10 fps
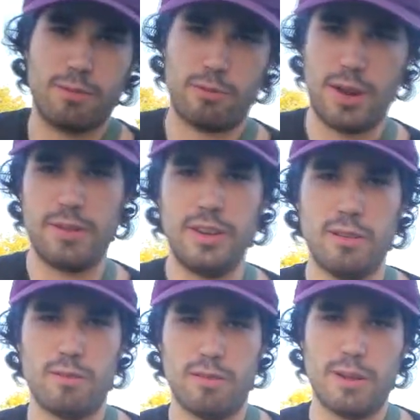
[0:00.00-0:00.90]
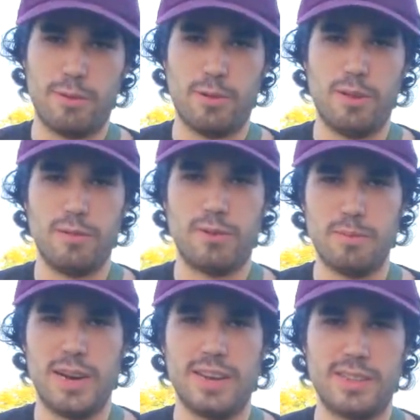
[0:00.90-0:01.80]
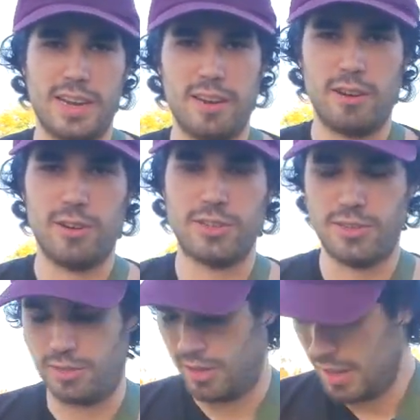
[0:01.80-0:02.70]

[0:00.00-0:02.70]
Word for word: favorite rifle from my entire arsenal.